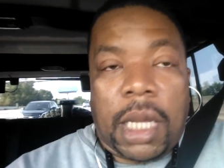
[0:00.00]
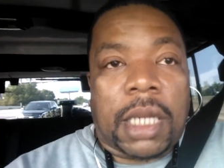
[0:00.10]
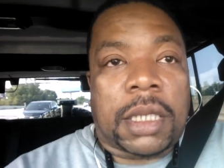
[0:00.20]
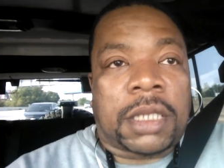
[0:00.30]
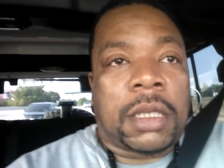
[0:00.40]

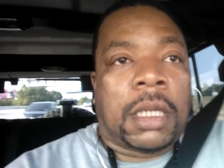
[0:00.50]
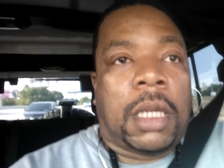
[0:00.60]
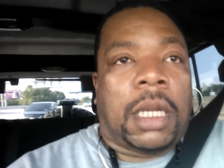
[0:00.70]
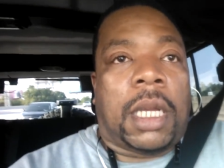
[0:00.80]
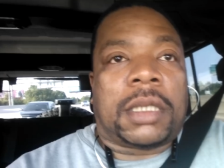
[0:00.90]
It's,
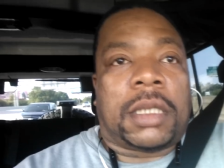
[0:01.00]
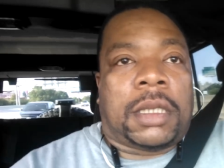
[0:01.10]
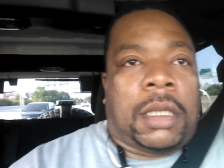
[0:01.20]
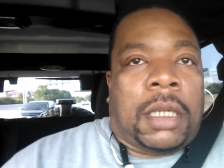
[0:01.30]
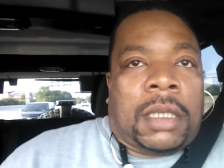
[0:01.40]
it's,
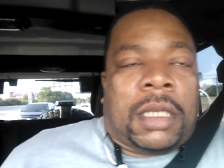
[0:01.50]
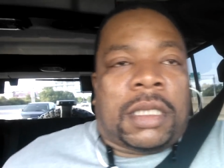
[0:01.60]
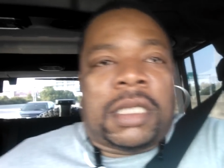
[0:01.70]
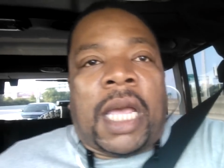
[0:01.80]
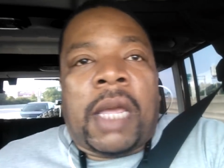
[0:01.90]
it's
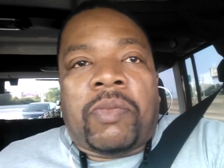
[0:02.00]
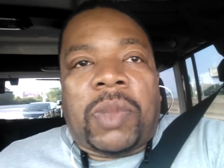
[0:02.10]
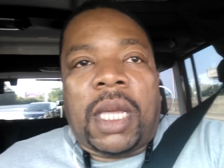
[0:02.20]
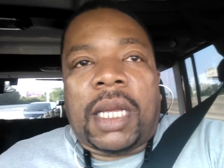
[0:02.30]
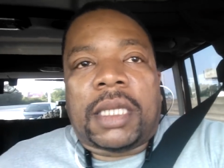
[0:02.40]
the same
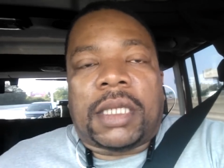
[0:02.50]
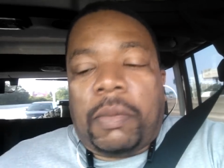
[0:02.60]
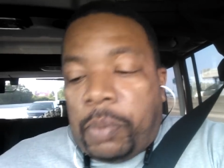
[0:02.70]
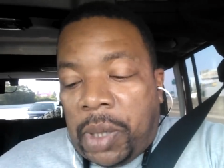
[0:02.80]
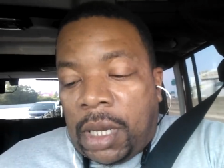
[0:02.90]
thing as a,
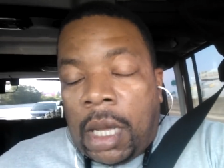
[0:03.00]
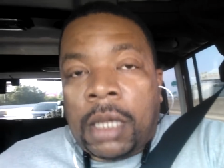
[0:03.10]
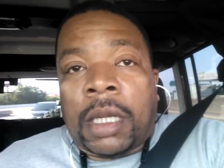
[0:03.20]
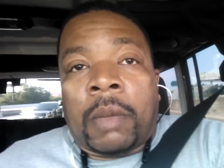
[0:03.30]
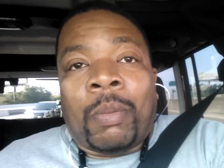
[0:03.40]

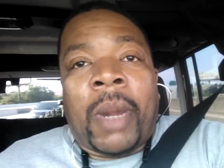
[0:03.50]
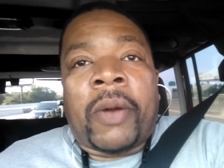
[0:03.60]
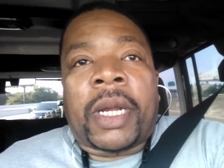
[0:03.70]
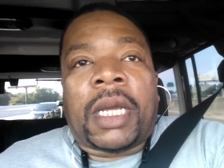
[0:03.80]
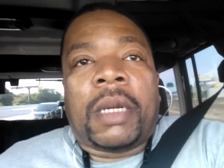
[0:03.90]
the
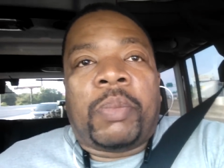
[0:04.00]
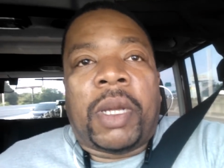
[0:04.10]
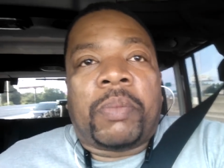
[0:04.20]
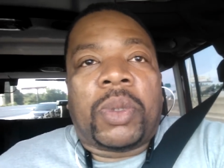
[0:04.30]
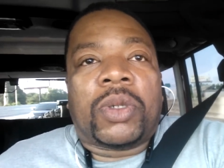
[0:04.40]
American
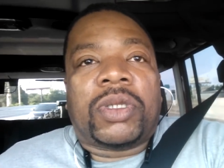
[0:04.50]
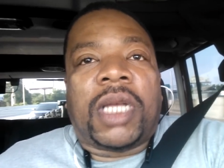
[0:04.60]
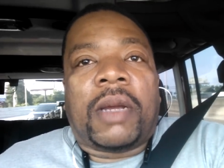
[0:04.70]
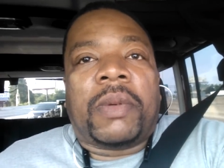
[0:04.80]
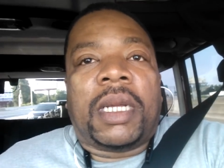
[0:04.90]
pit bull
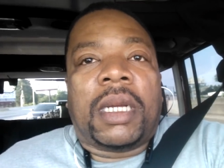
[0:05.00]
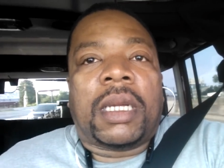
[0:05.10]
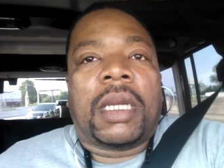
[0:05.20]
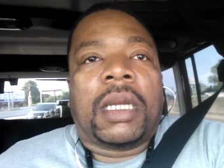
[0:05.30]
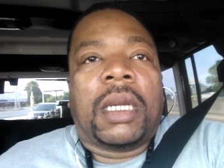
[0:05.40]
terrier,
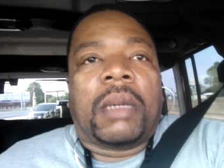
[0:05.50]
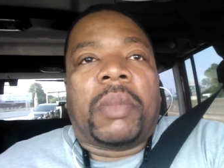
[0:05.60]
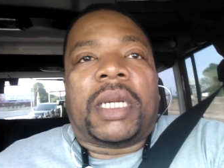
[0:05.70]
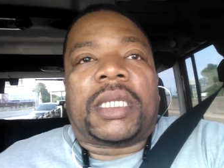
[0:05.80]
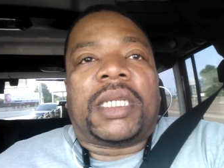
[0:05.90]

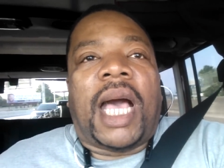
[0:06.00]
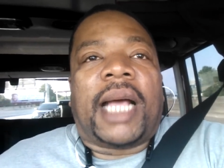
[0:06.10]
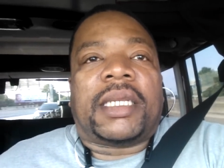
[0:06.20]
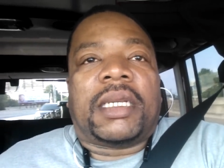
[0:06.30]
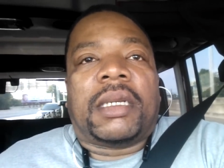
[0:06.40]
but it's
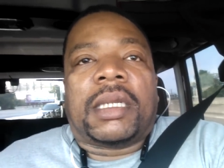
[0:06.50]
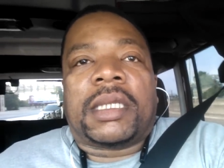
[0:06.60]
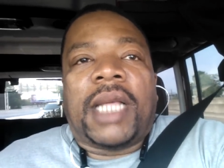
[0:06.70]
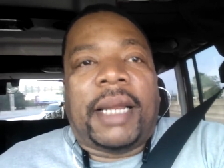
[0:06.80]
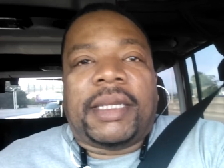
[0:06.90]
not.
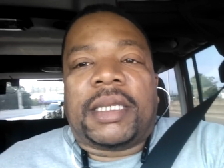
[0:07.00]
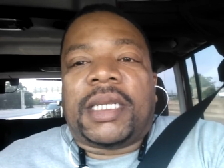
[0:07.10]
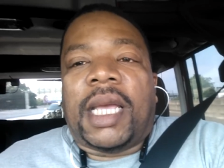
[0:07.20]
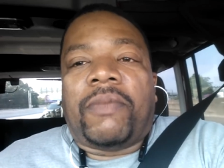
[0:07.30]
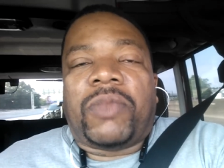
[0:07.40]
It's not the
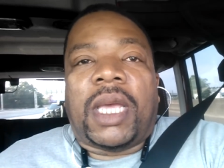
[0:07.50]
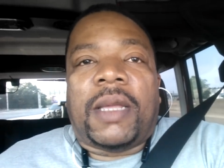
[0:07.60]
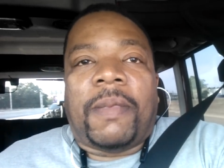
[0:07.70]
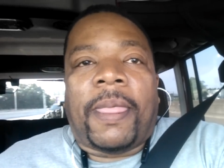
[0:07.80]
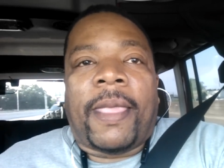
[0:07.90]
same
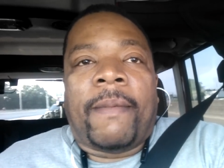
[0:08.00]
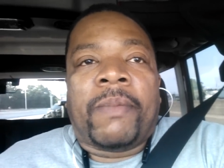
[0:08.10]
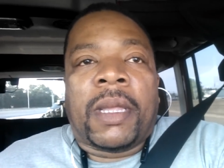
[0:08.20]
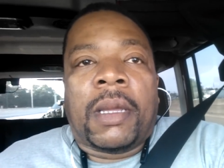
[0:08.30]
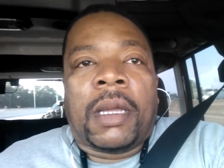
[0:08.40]
thing.
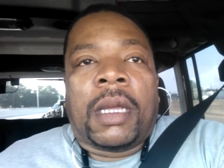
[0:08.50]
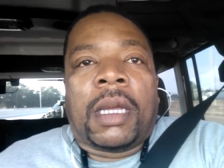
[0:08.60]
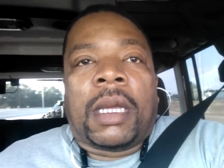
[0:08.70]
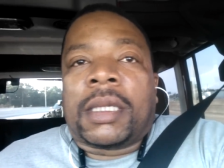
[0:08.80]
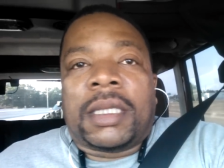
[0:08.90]

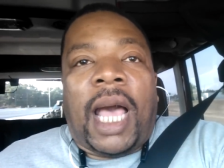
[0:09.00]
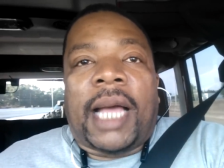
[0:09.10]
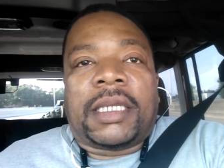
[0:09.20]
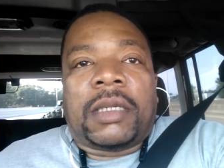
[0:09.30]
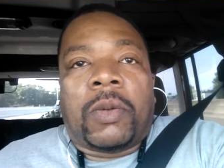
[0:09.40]
It's not.